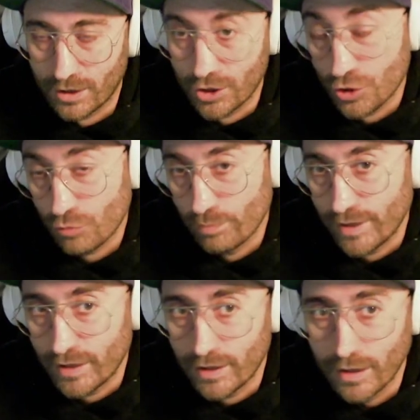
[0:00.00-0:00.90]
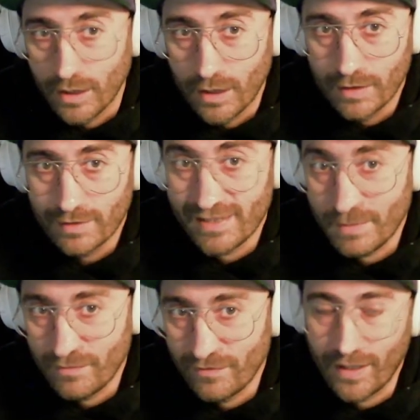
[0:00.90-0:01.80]
Should be the
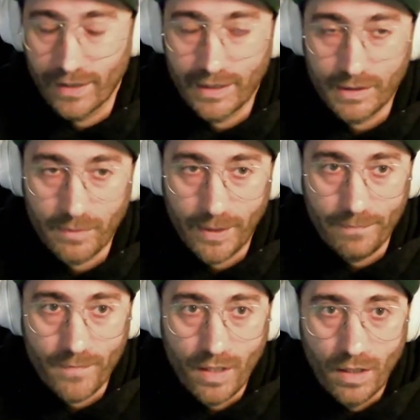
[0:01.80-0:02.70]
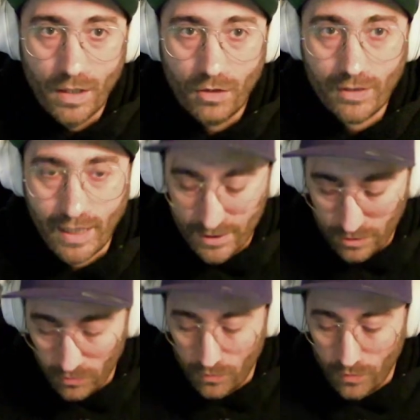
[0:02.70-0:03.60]
same file anyway. Okay,
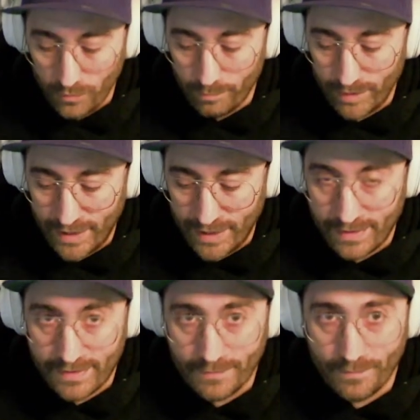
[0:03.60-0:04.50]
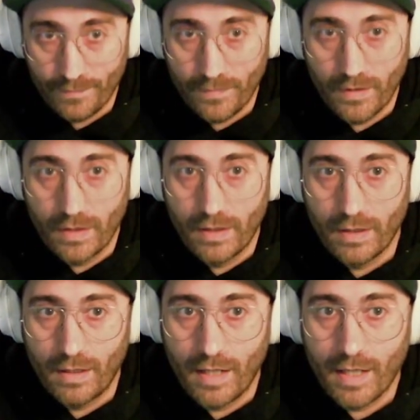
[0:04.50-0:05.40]
so please,
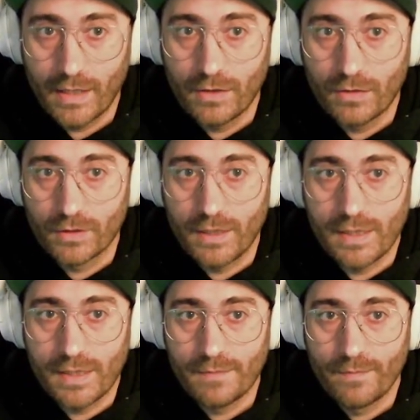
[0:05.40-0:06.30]
I notice